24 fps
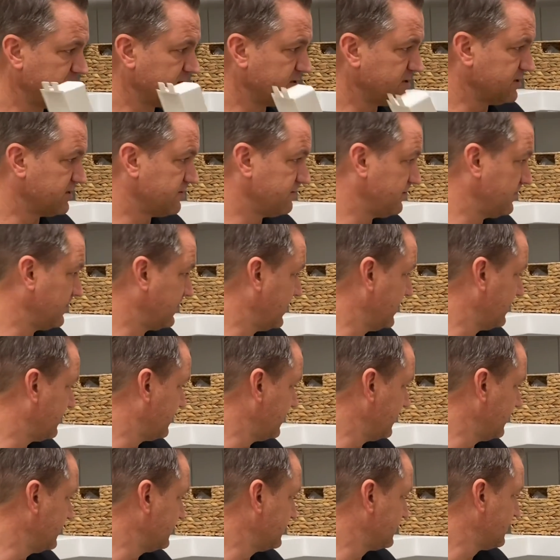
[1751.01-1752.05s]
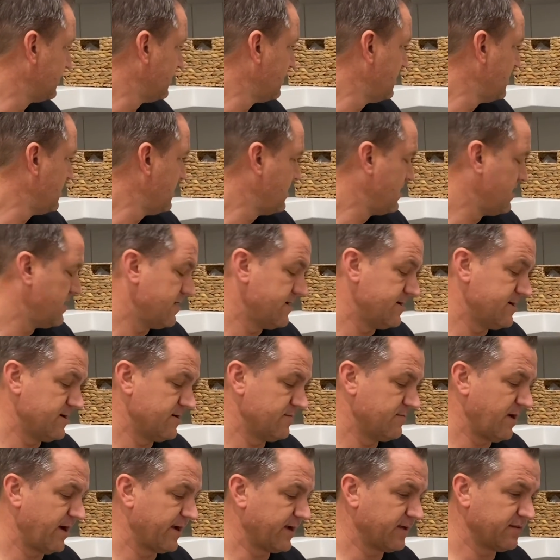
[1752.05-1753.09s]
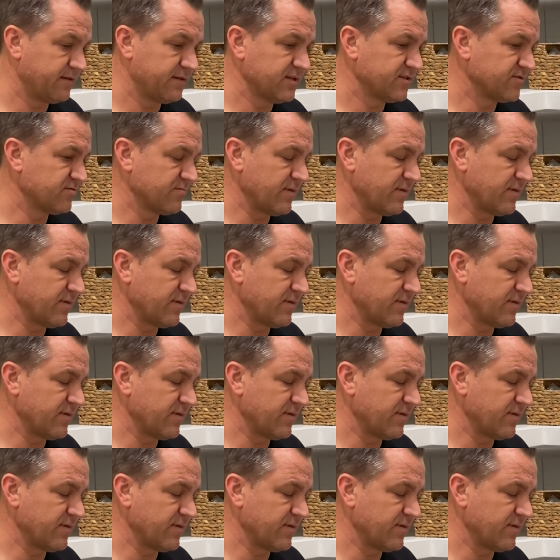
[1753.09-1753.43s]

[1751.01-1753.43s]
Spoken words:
just get these. I get these from